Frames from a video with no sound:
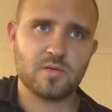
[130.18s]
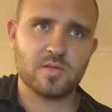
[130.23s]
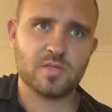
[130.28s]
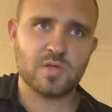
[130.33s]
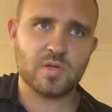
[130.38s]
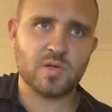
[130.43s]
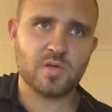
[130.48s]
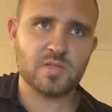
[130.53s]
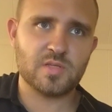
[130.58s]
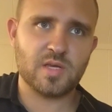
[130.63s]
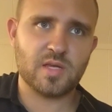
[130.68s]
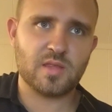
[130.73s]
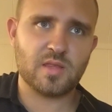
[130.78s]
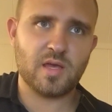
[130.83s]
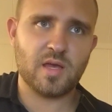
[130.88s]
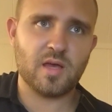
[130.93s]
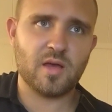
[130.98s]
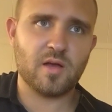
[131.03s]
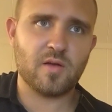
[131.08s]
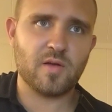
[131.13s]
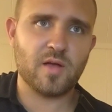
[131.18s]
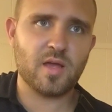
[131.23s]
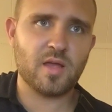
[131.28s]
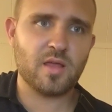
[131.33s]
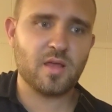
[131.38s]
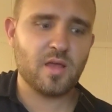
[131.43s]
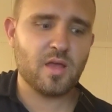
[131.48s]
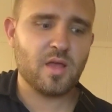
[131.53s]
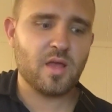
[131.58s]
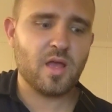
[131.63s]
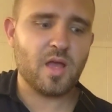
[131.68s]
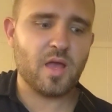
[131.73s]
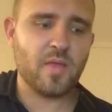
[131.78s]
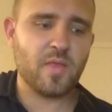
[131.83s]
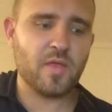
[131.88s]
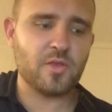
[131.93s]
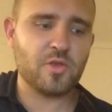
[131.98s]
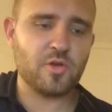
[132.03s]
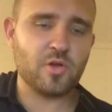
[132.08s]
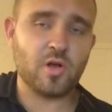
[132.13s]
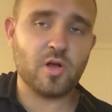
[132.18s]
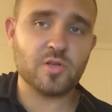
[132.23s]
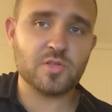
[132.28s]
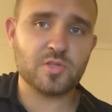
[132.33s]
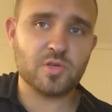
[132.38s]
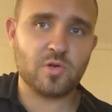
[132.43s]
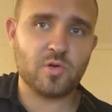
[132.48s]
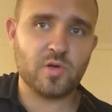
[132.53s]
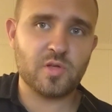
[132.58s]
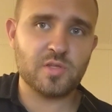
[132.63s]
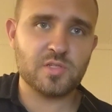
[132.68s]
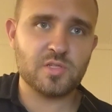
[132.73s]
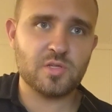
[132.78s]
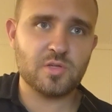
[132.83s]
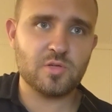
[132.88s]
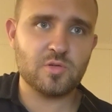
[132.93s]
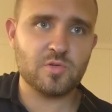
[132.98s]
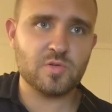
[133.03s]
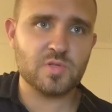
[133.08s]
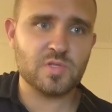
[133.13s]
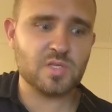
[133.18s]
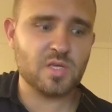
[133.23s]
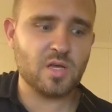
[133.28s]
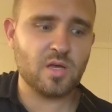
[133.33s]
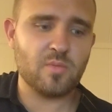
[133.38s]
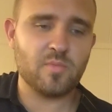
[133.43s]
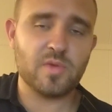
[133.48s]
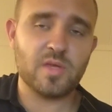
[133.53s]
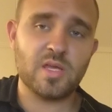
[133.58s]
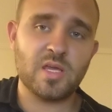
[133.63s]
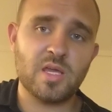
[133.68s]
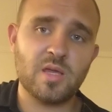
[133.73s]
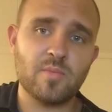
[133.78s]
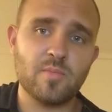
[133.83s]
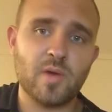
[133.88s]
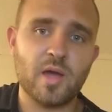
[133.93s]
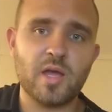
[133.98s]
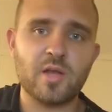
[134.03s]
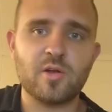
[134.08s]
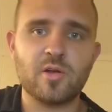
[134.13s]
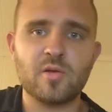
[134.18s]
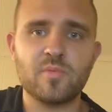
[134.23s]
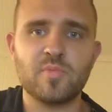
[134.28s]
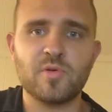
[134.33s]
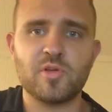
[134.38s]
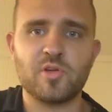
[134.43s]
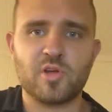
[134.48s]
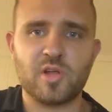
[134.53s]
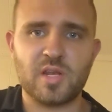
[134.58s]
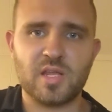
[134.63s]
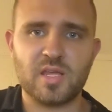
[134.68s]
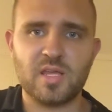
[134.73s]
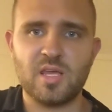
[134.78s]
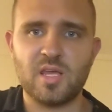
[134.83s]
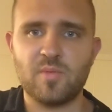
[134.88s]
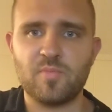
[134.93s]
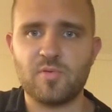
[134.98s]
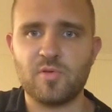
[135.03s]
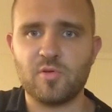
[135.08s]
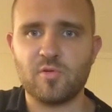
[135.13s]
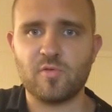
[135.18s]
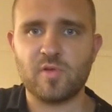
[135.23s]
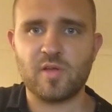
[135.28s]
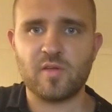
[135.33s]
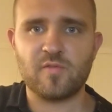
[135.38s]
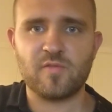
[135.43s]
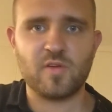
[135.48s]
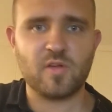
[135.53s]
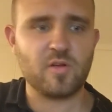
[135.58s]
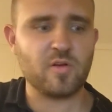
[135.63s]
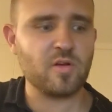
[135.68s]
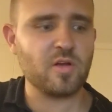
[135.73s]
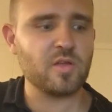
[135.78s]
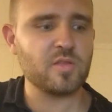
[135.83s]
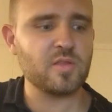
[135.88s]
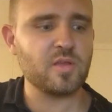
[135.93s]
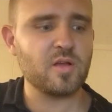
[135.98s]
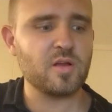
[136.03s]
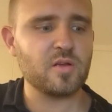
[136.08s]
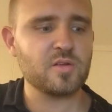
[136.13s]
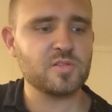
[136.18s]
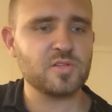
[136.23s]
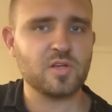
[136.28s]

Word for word: So it goes like that, all right? And then you're also going to use um, E minor, but you're going to keep your ring finger on there.